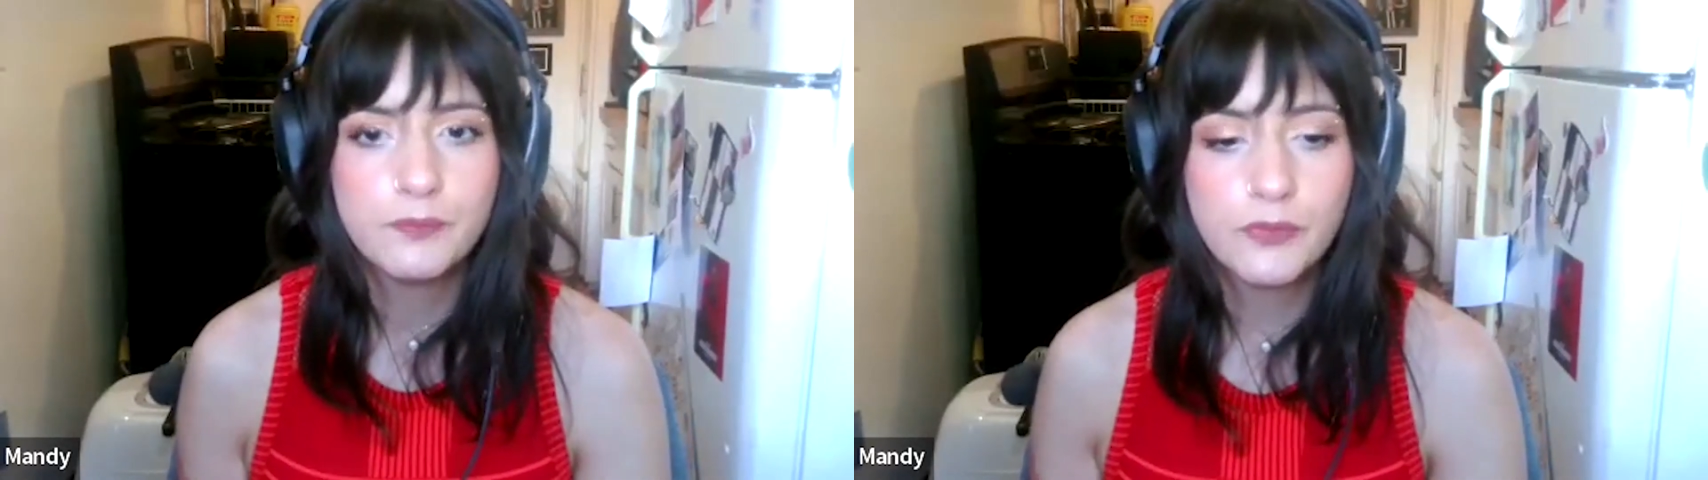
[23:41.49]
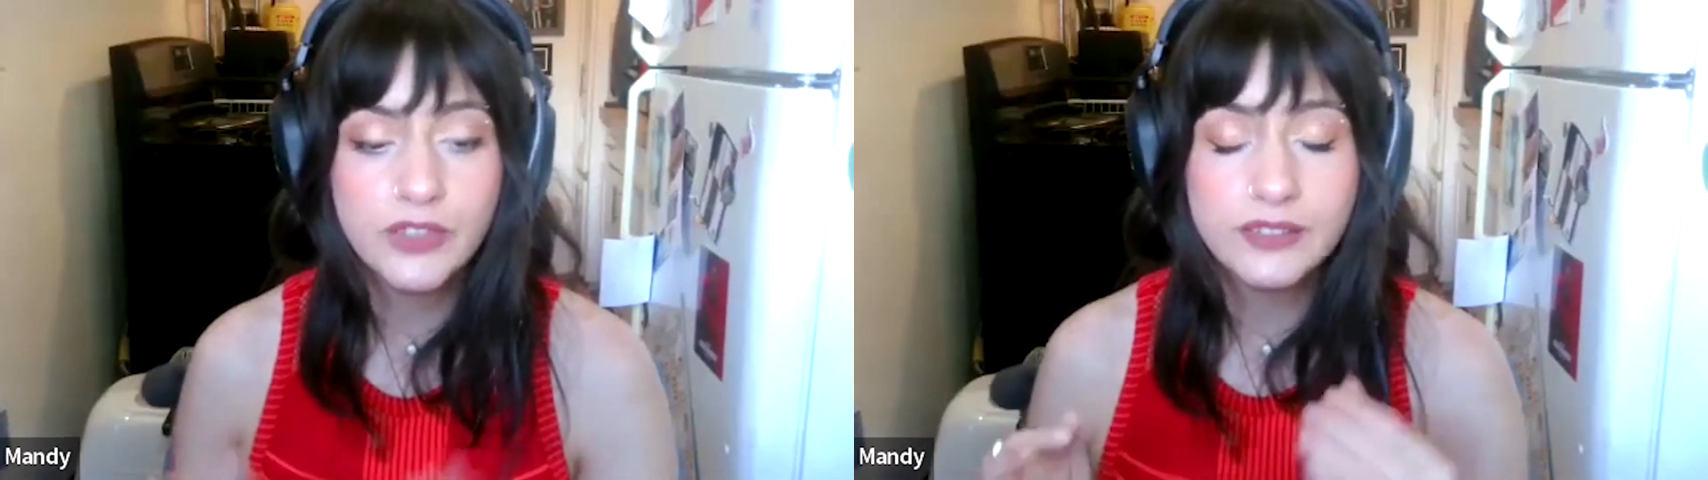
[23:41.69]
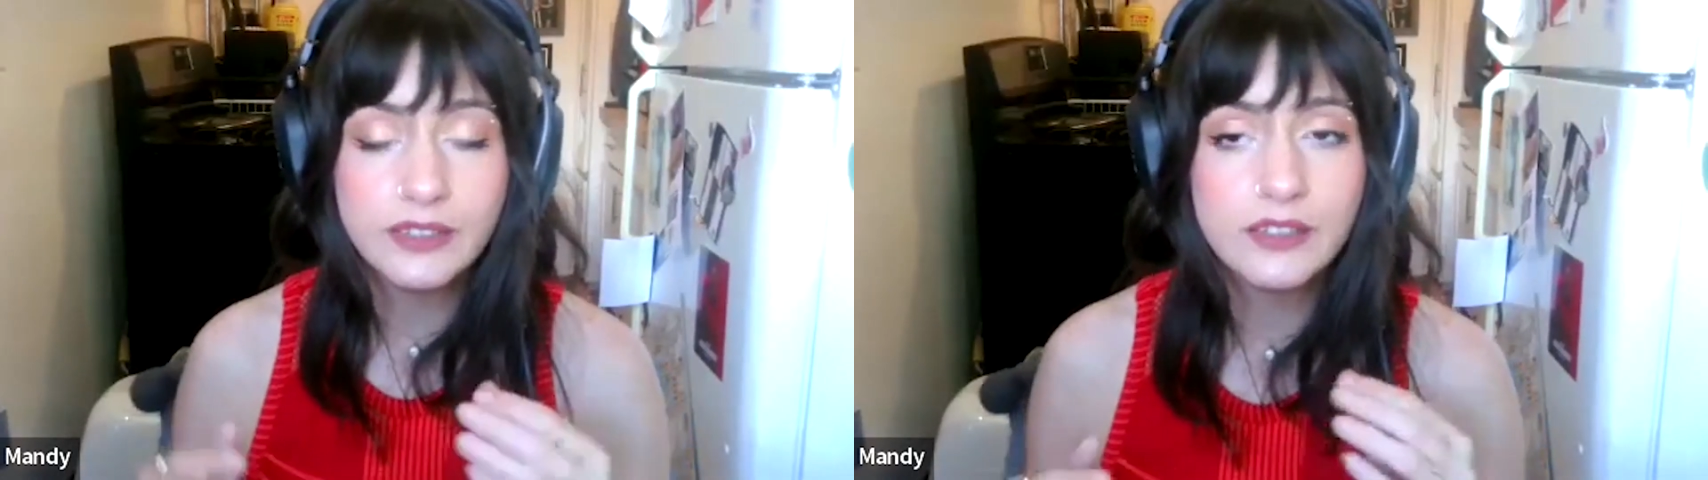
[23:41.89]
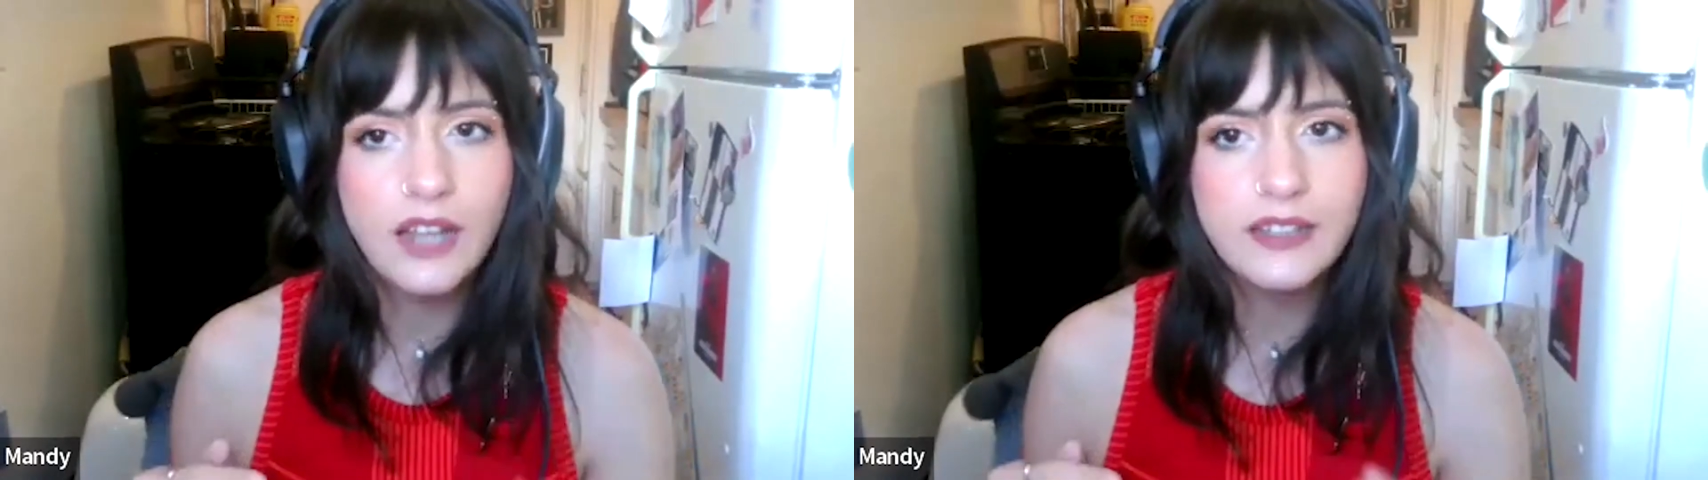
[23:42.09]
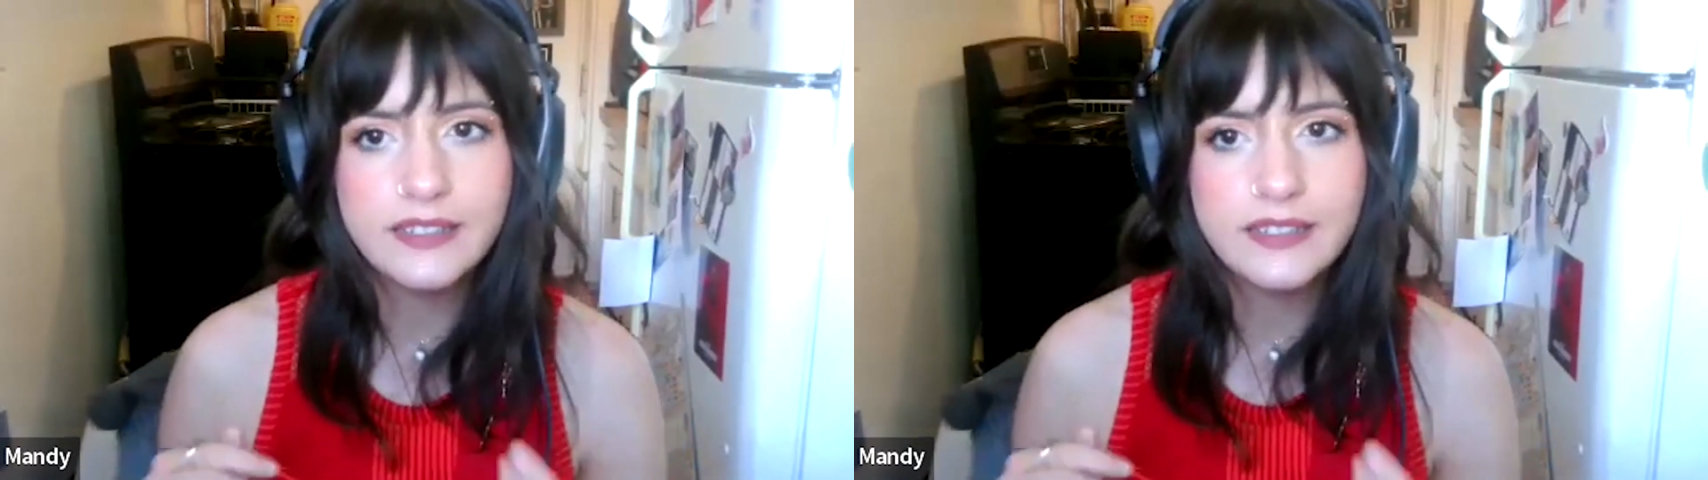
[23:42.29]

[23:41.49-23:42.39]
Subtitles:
this is not